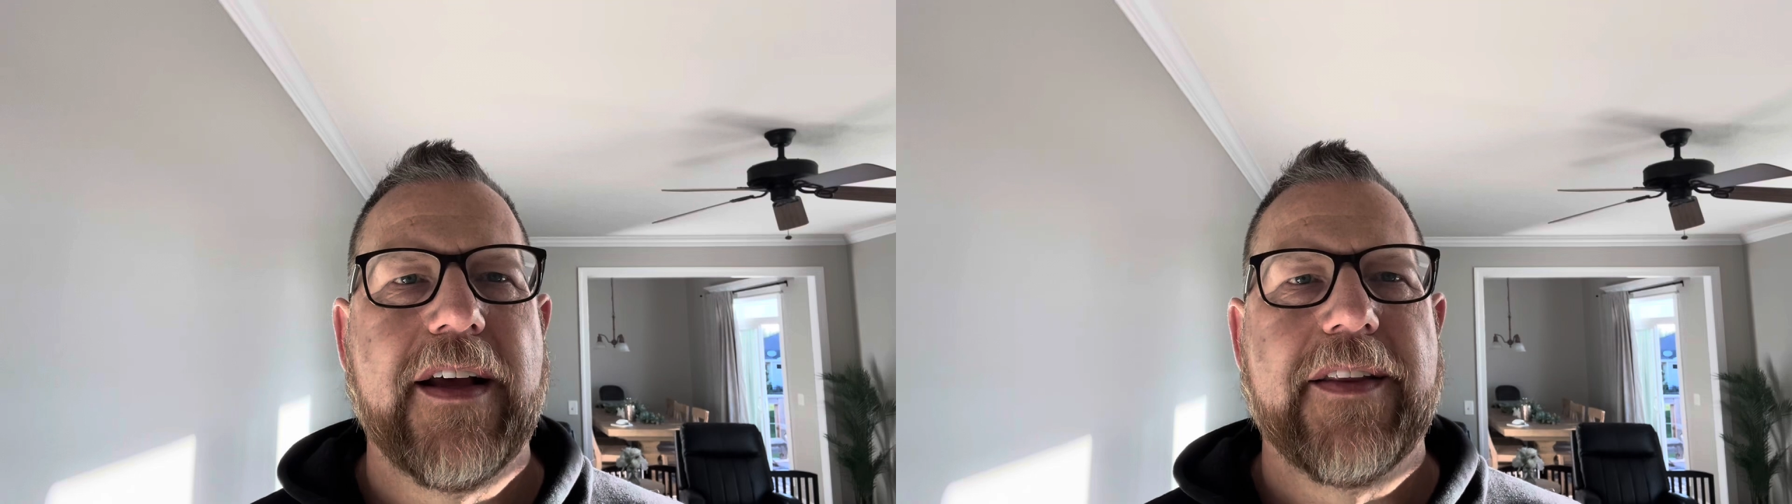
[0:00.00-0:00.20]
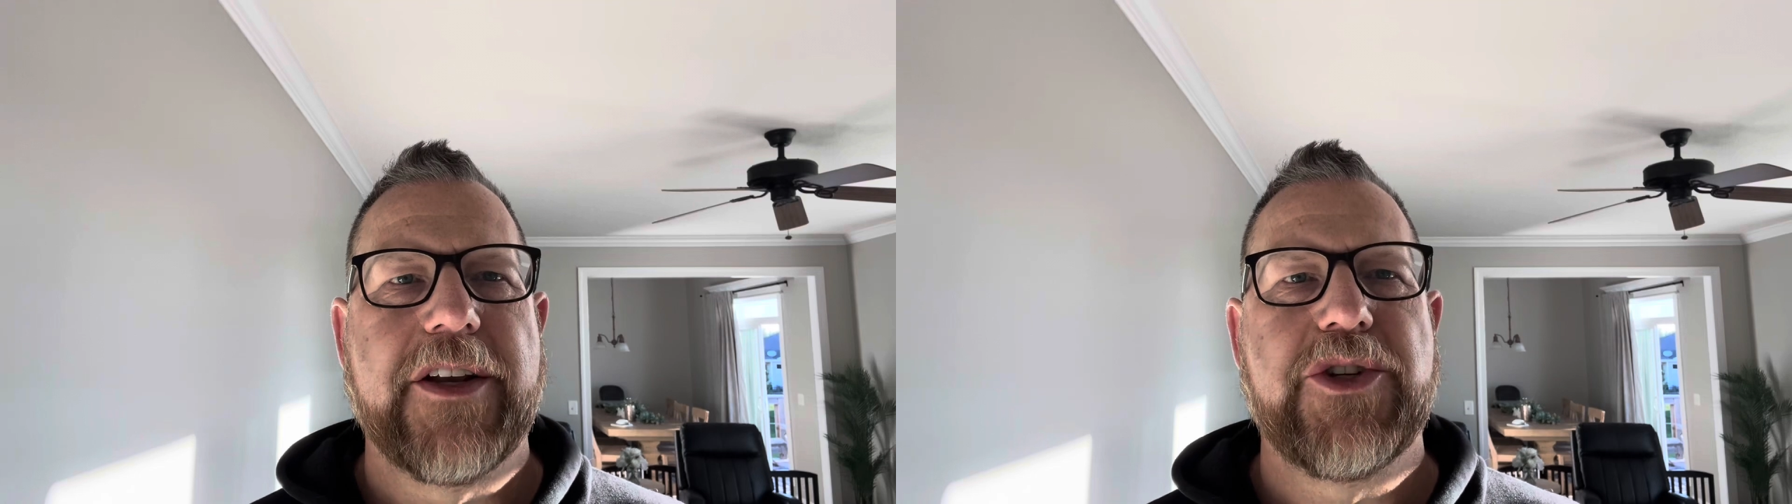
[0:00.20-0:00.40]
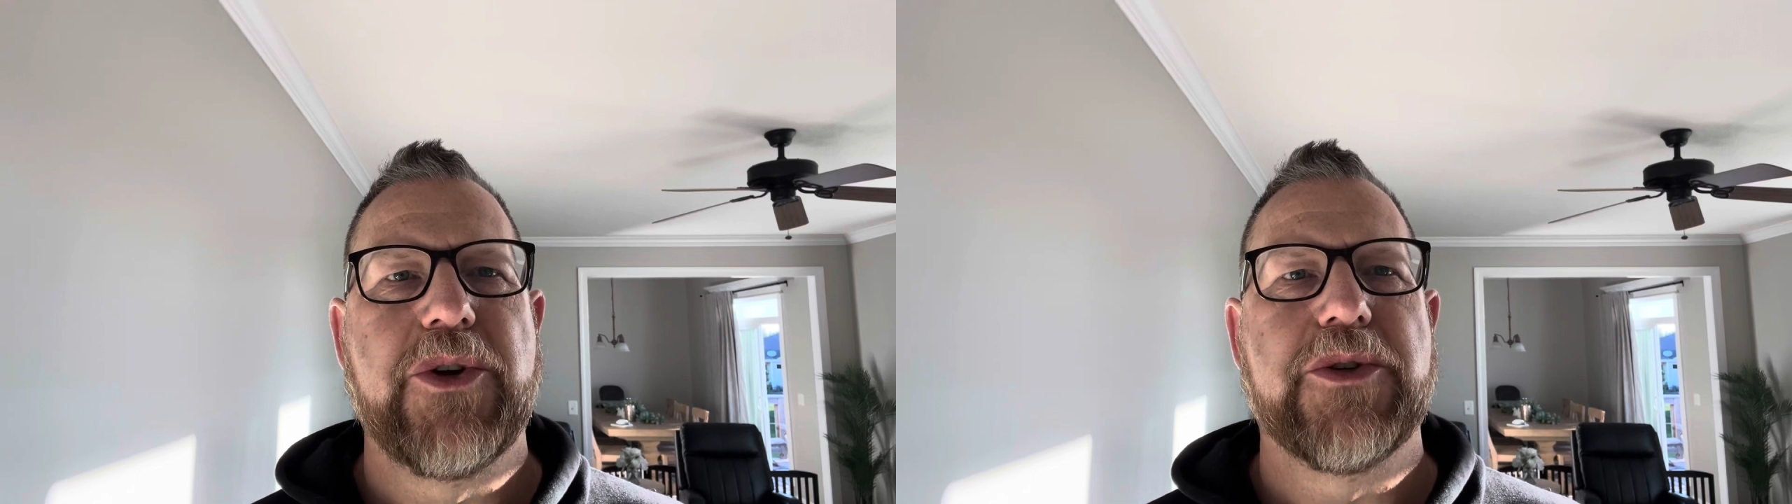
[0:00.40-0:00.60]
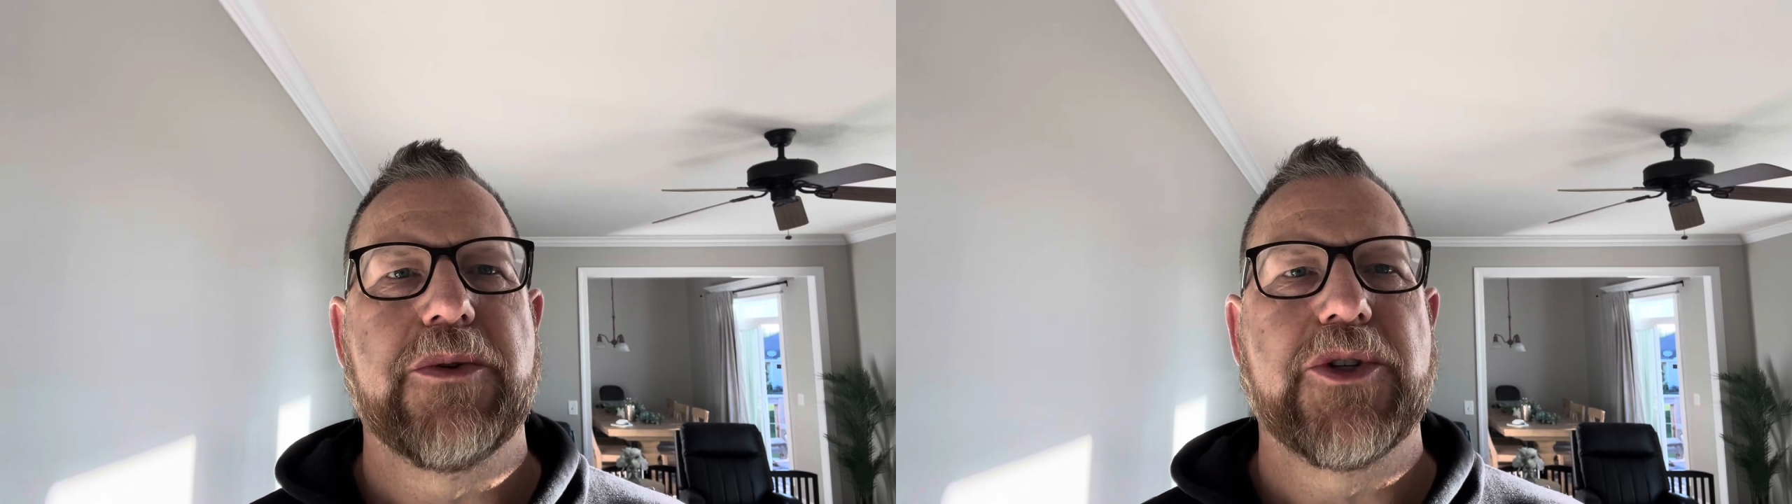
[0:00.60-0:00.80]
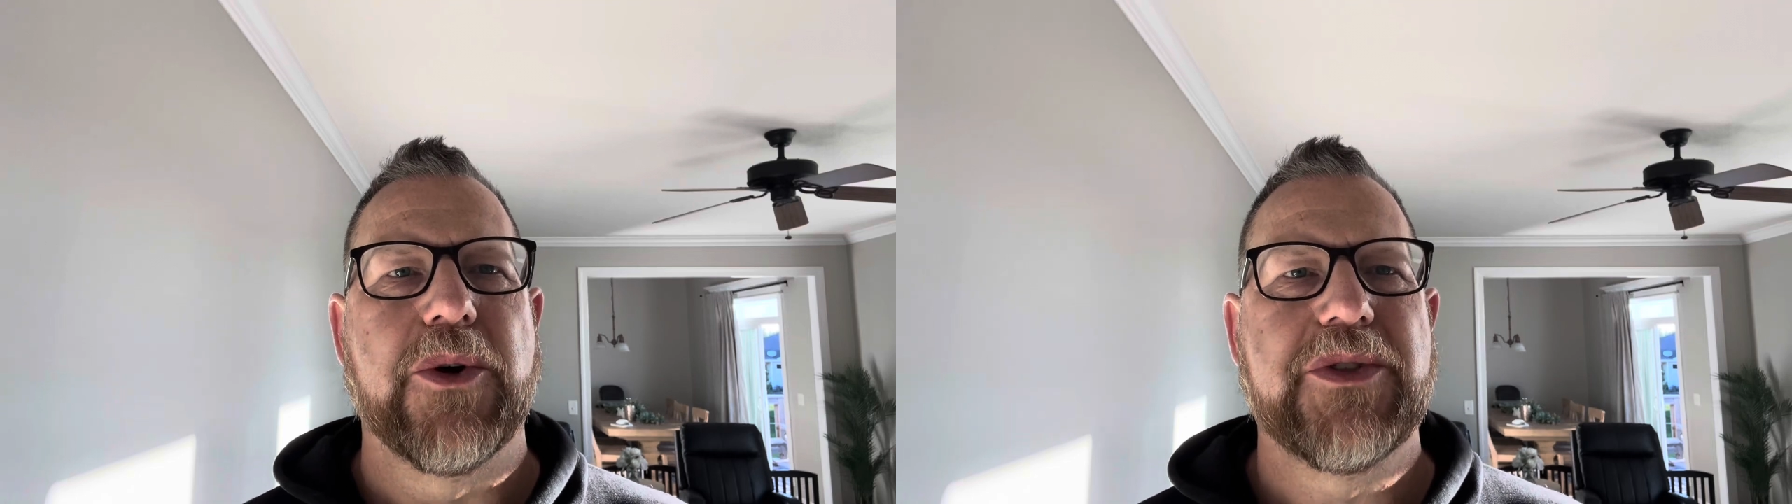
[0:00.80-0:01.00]
they
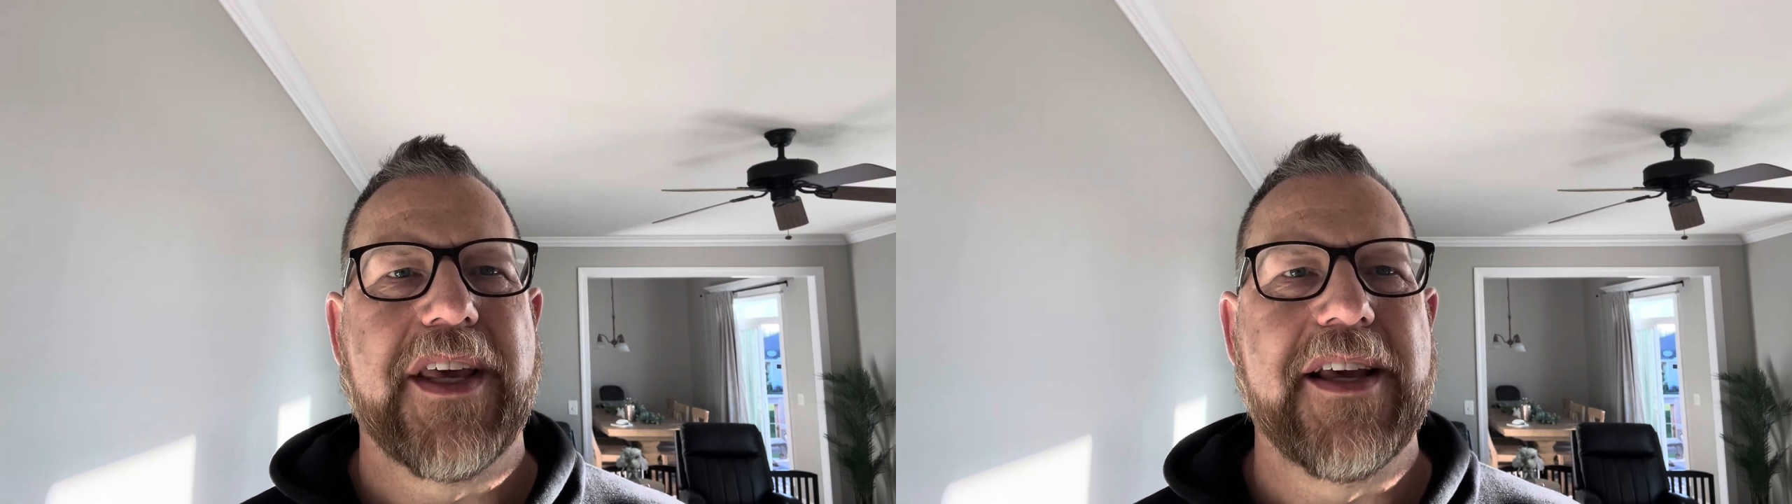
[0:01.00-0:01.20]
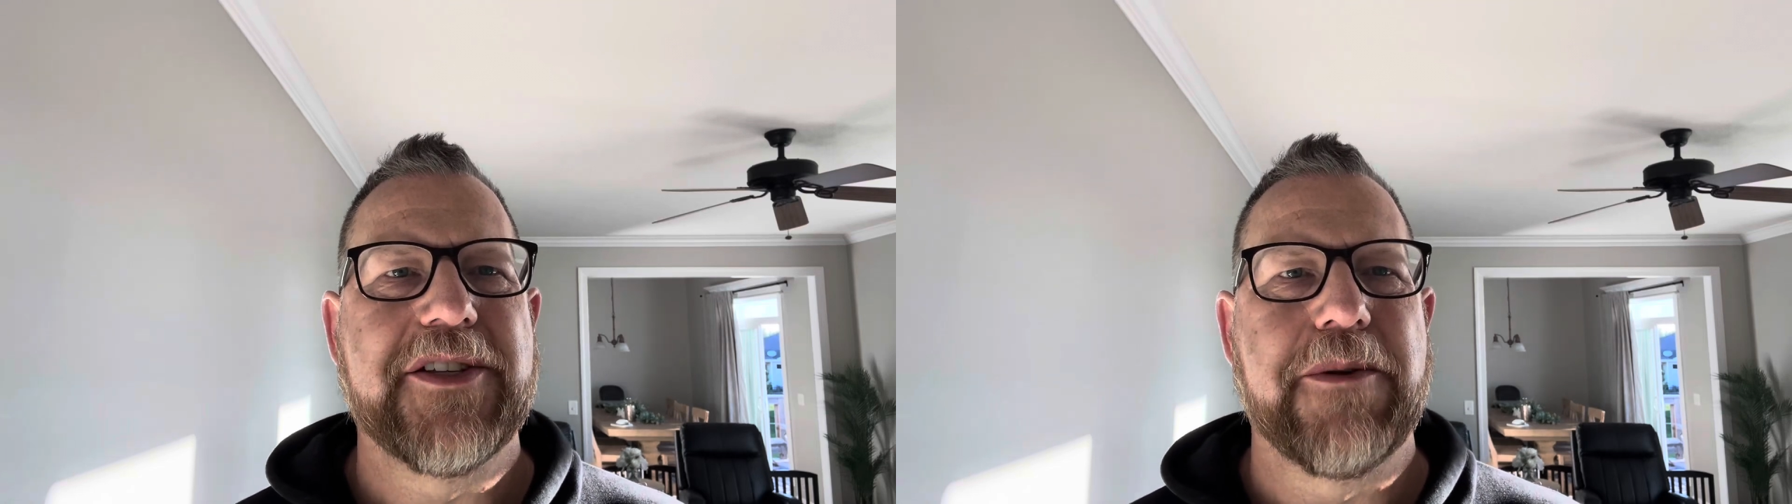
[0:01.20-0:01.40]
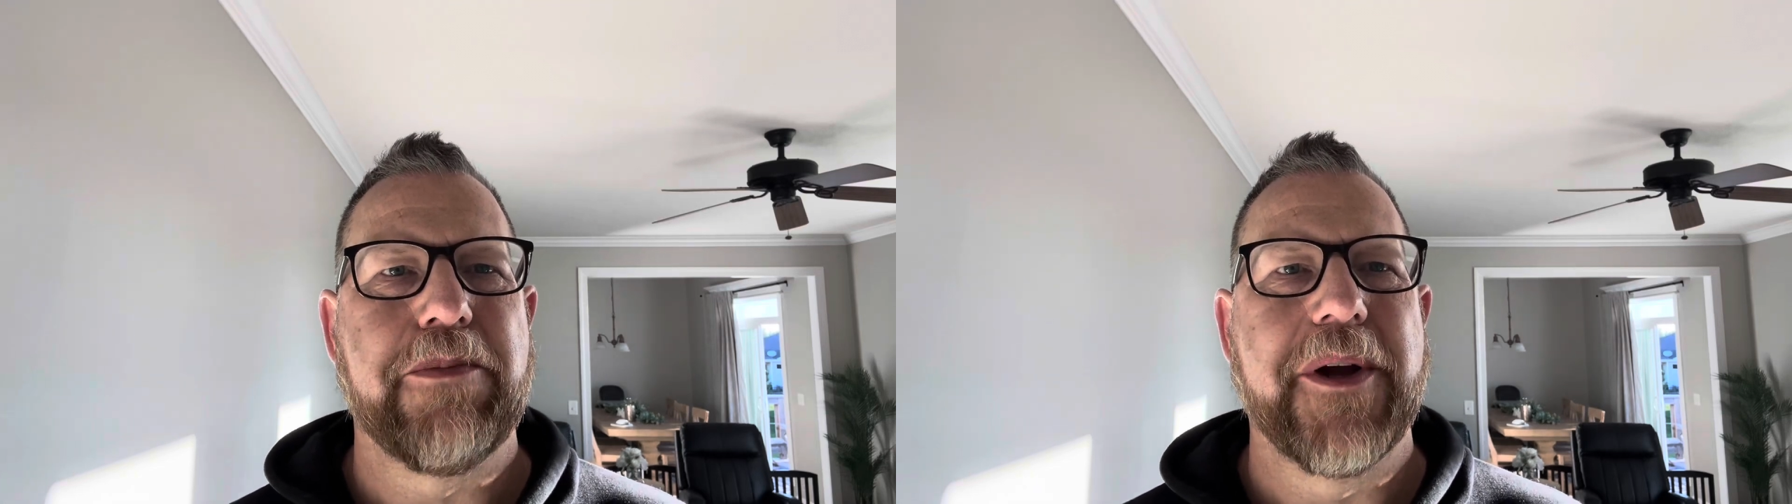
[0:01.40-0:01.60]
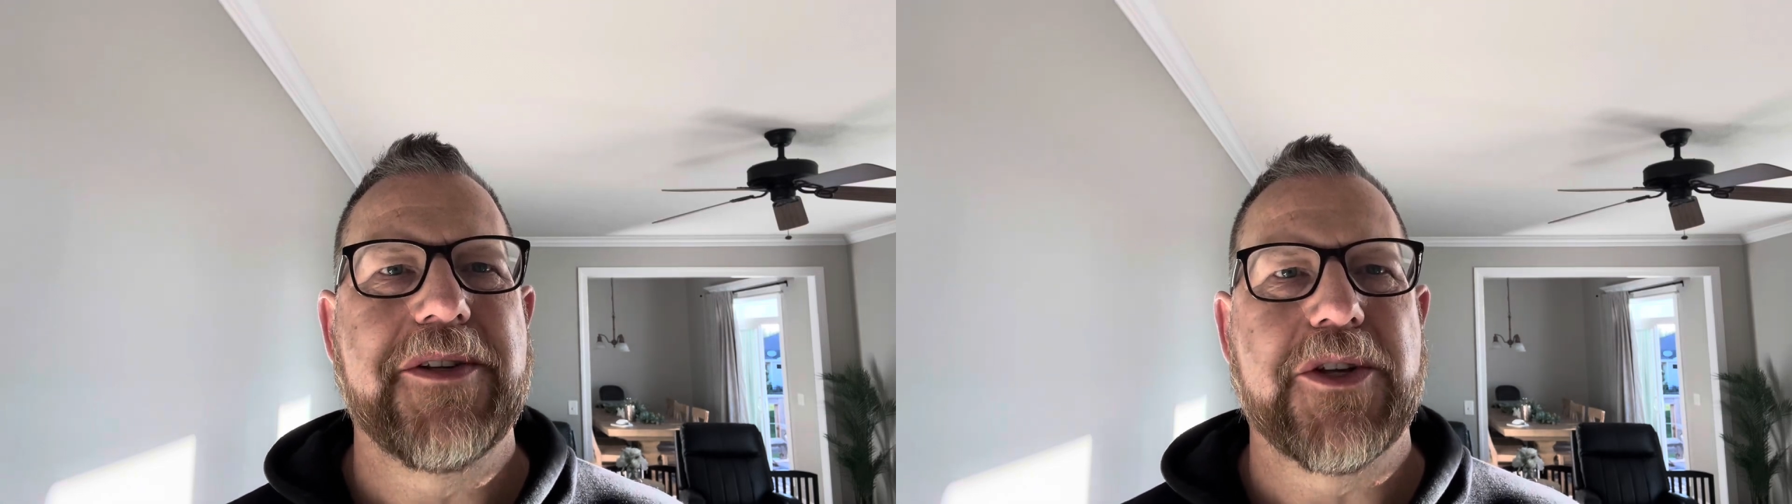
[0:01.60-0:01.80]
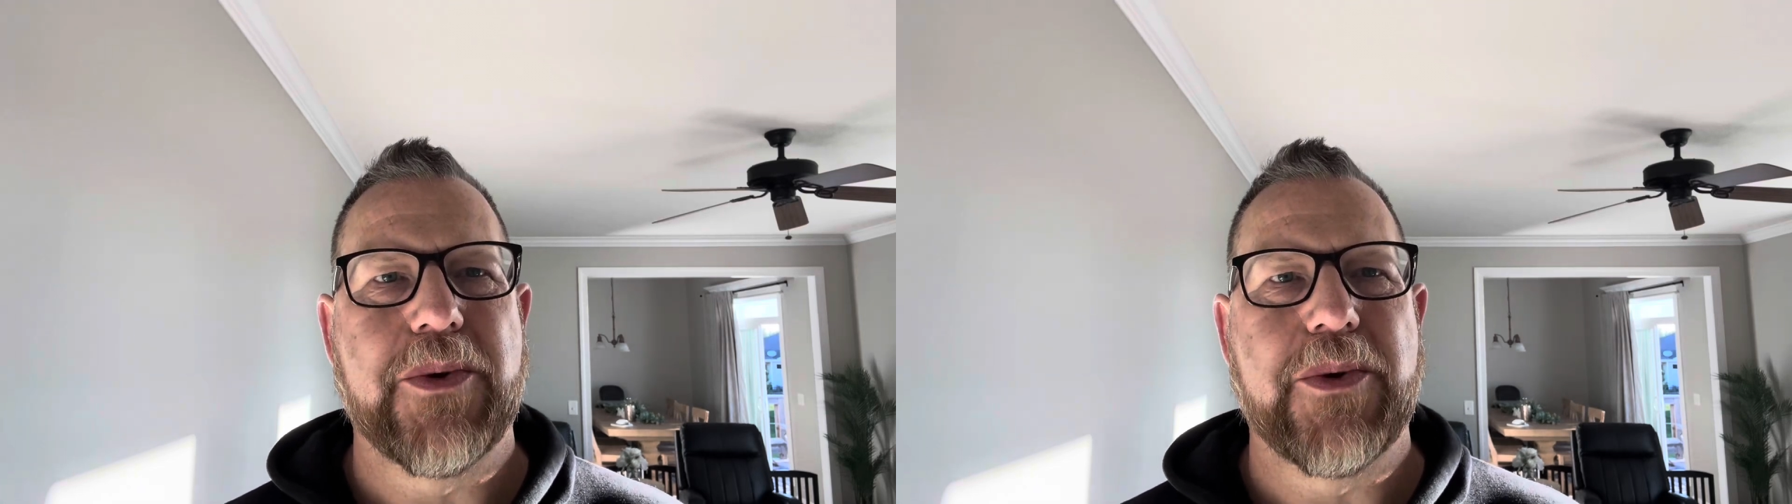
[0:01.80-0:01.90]
chose kings and princes